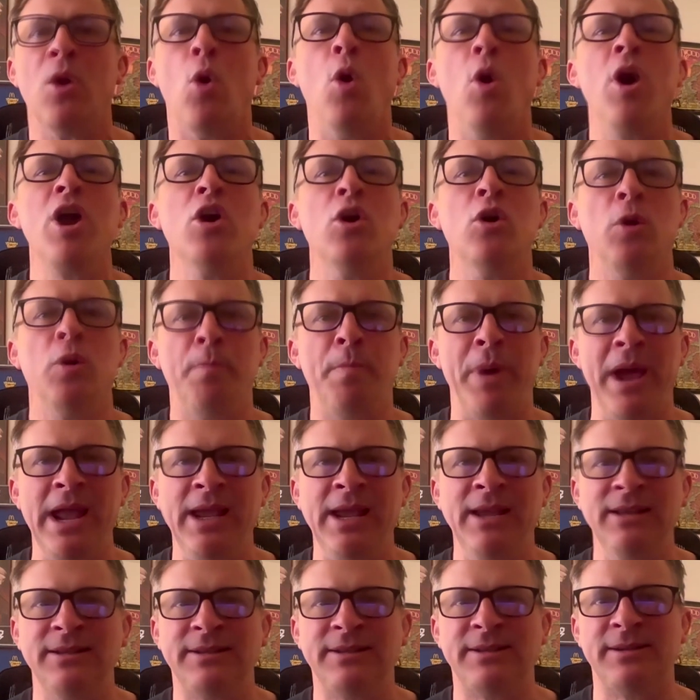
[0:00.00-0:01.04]
oil
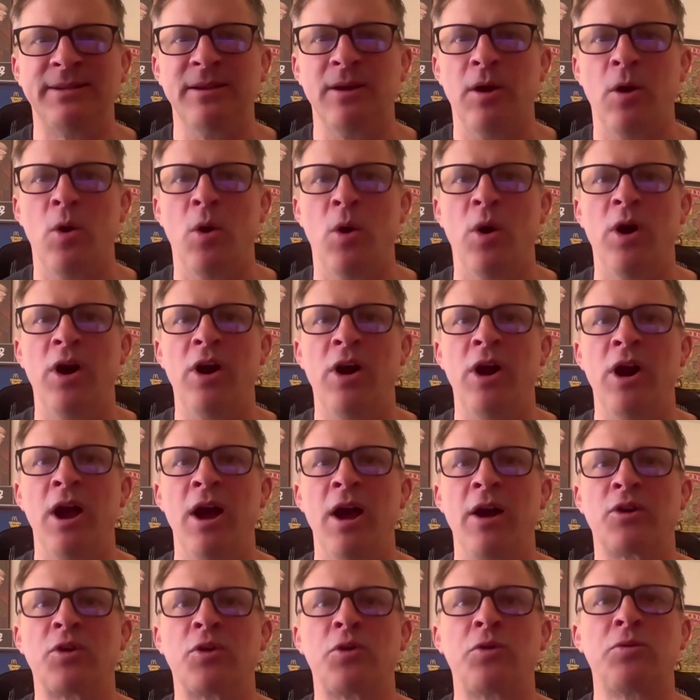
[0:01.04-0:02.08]
paints
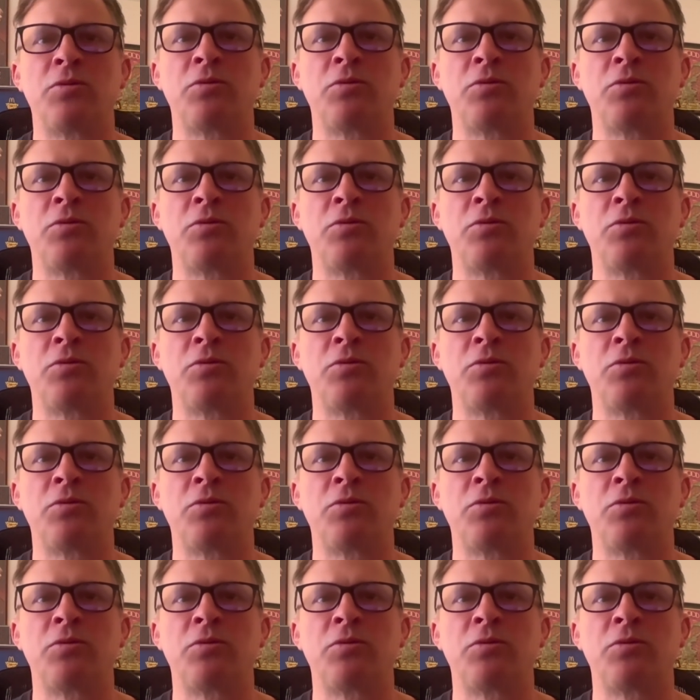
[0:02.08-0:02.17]
or